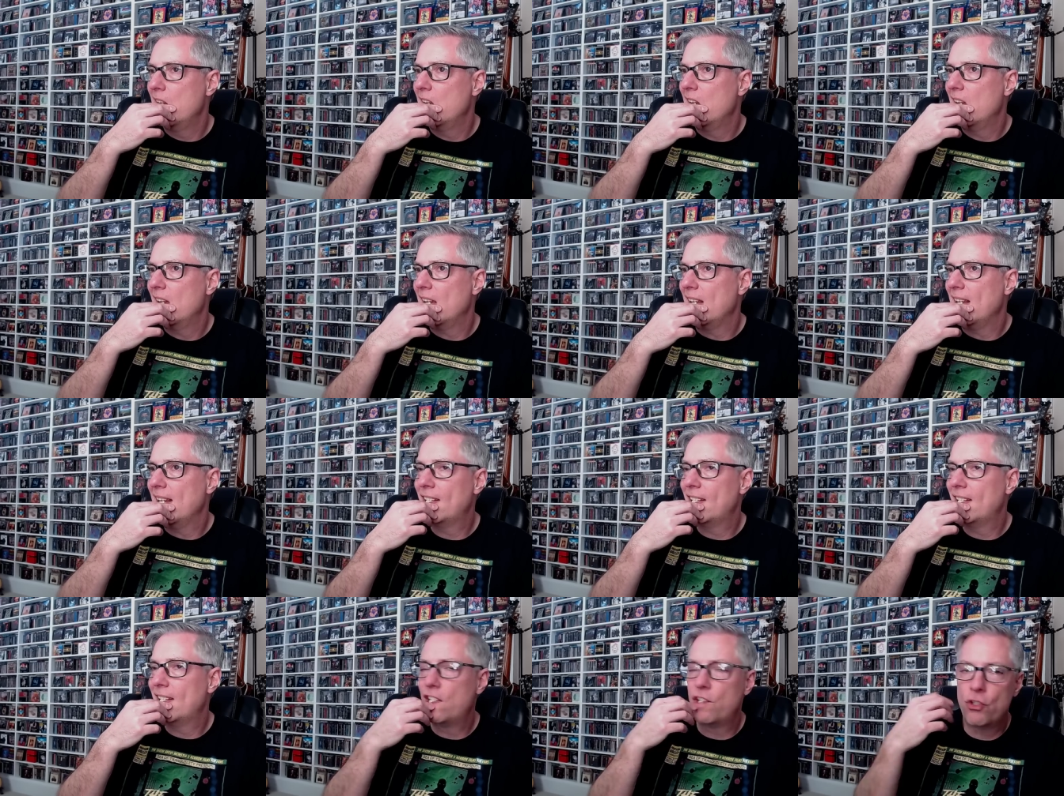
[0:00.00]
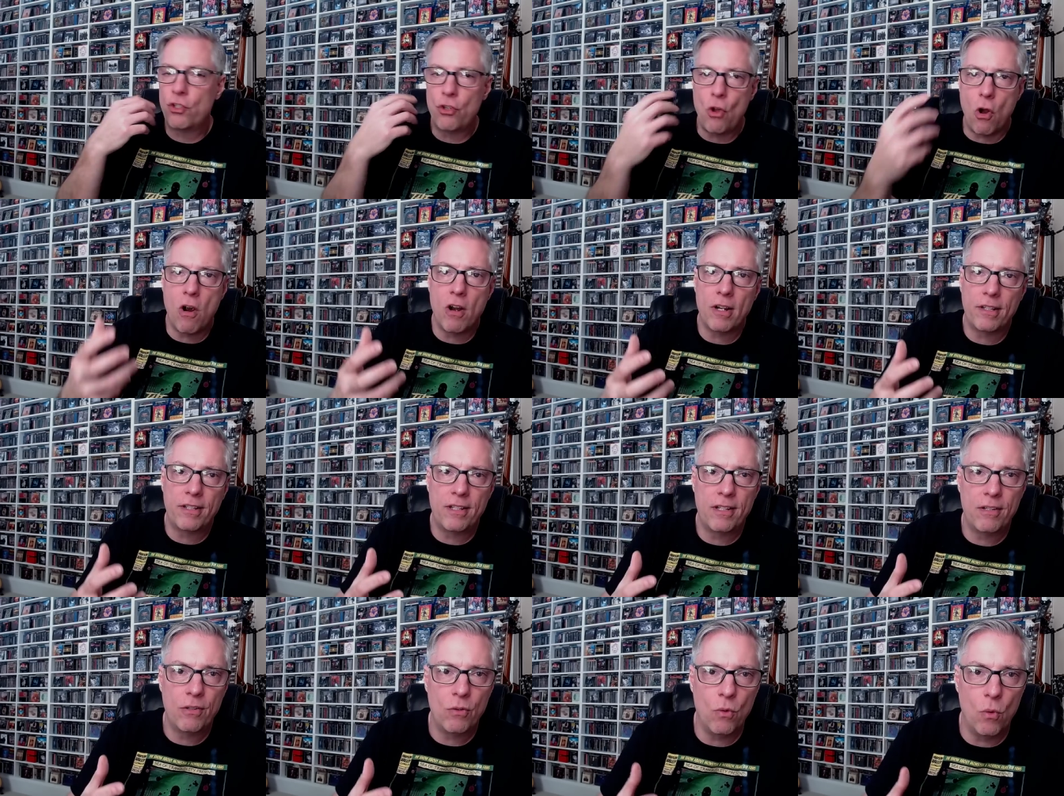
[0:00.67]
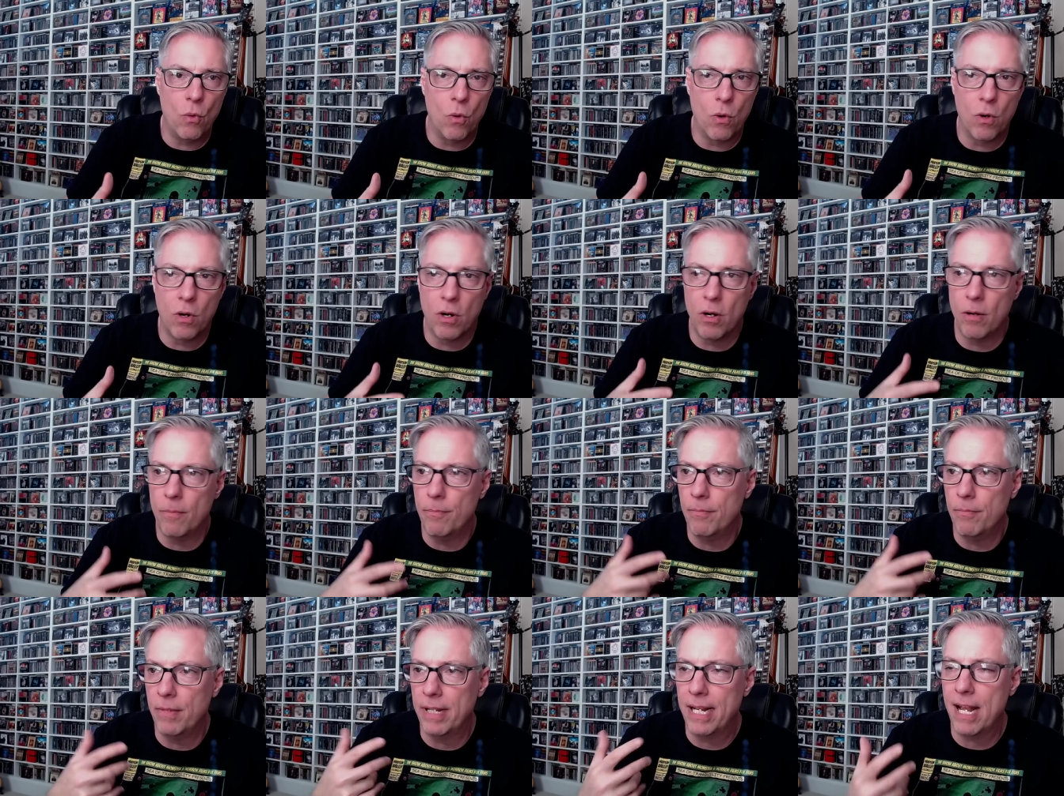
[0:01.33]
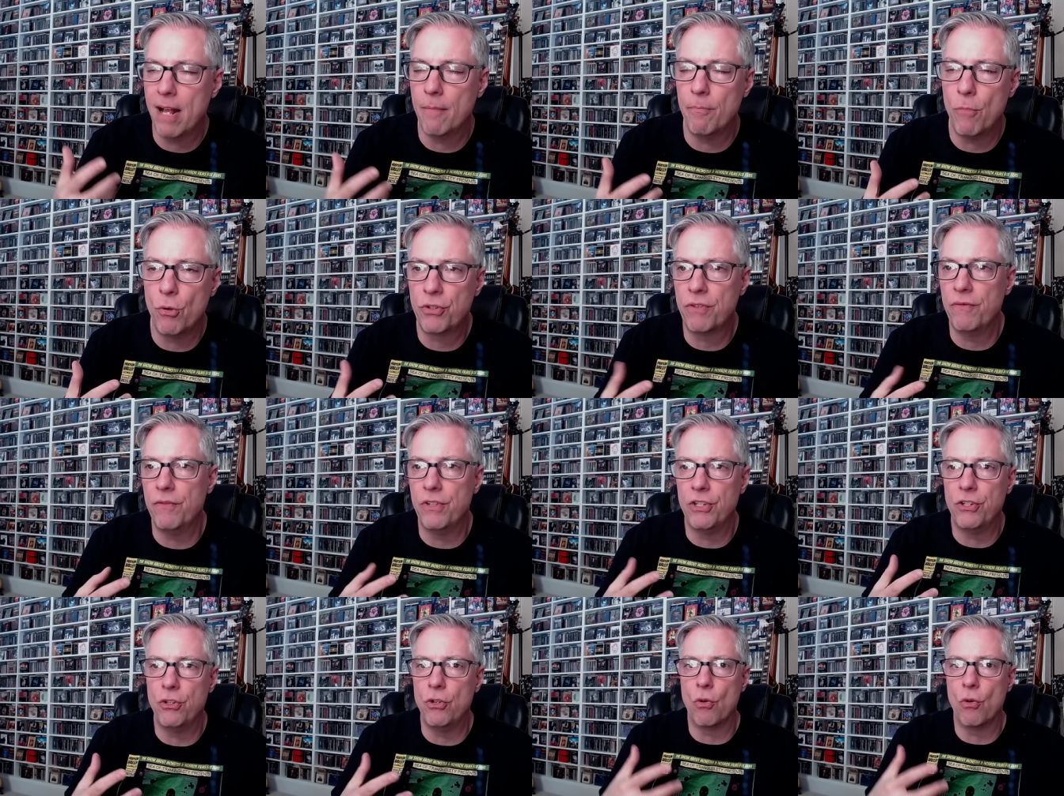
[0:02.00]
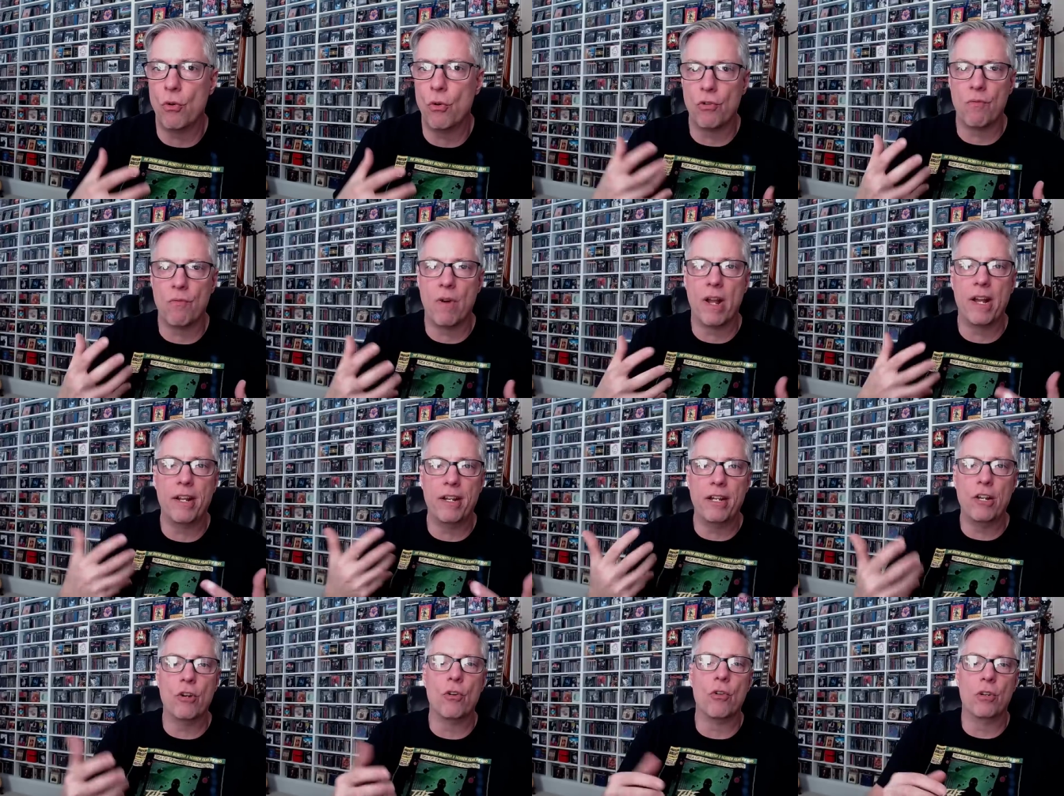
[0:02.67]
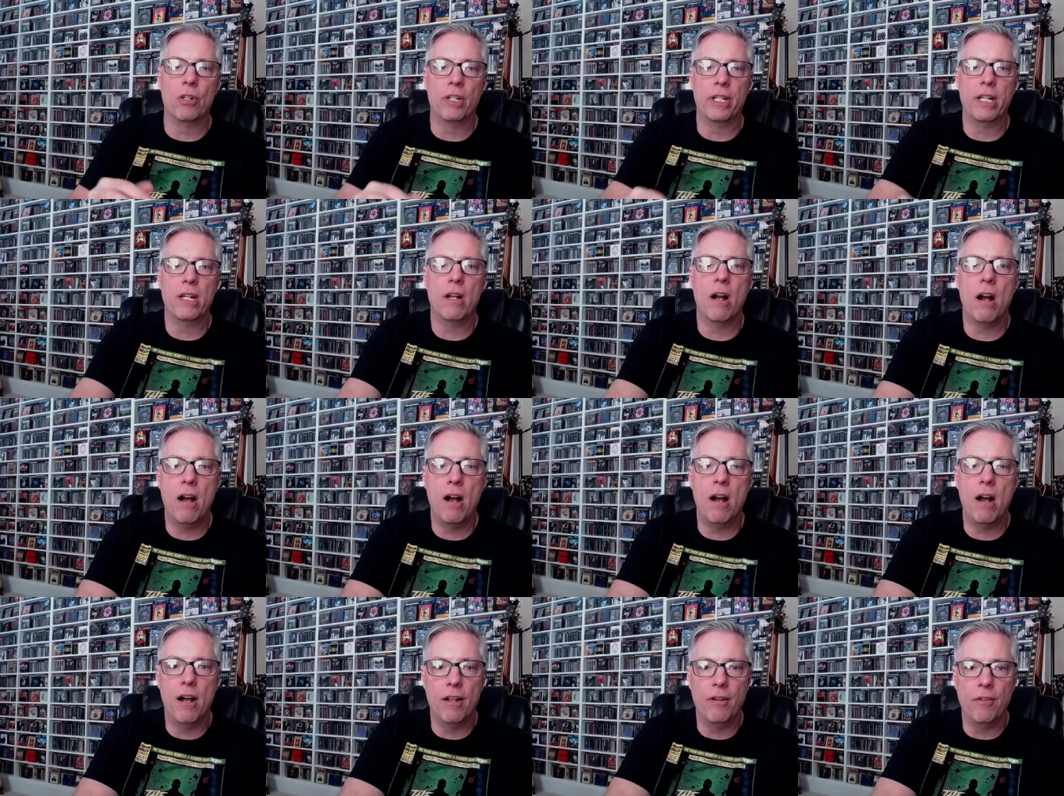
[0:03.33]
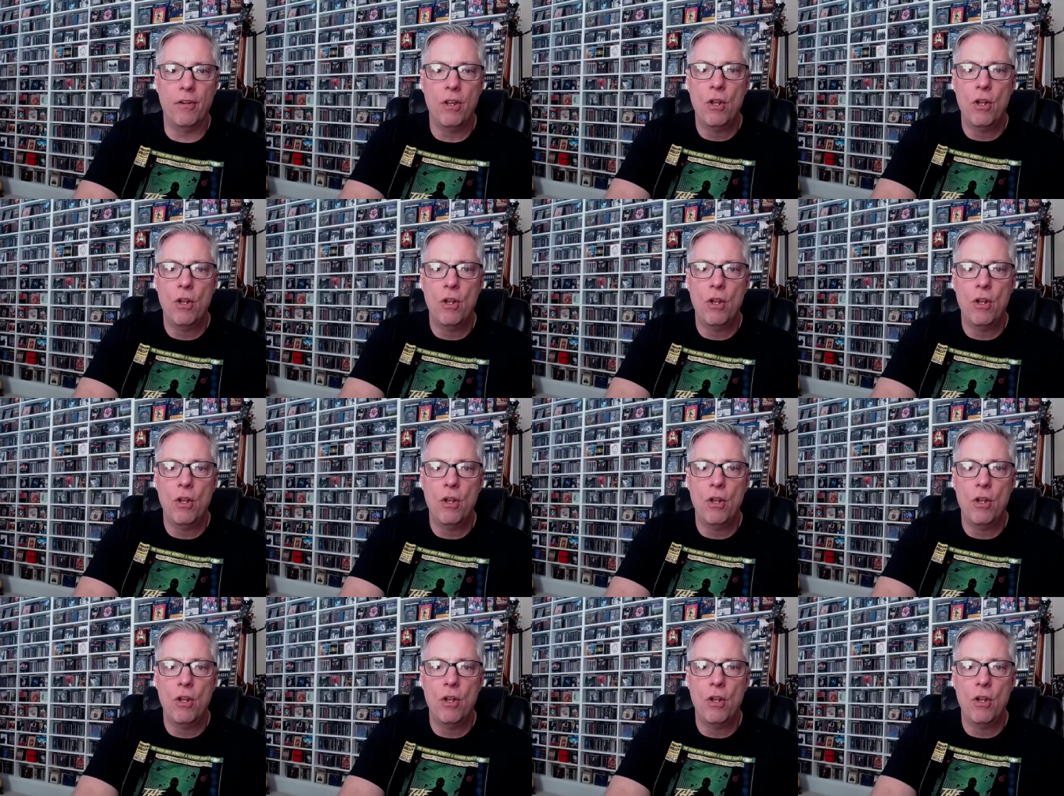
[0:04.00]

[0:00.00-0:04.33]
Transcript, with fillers: I guess, start or he got most of his notoriety early on